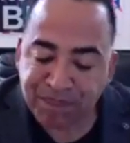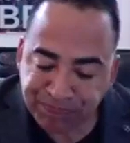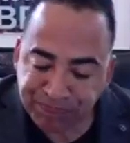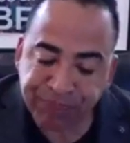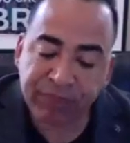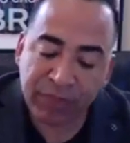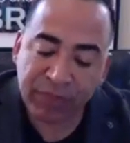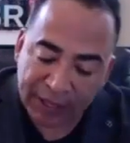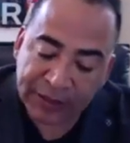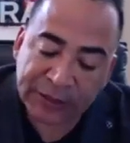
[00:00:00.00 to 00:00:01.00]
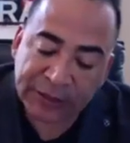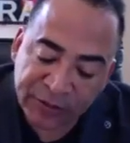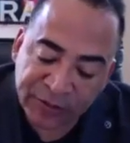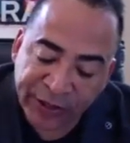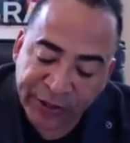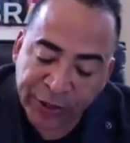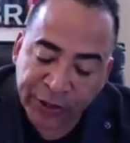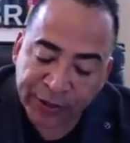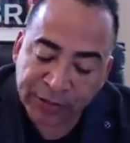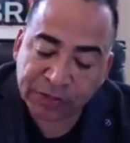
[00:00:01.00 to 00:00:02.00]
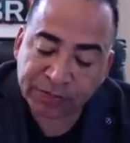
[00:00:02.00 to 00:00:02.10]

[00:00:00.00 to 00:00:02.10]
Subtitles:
your desire? What is it that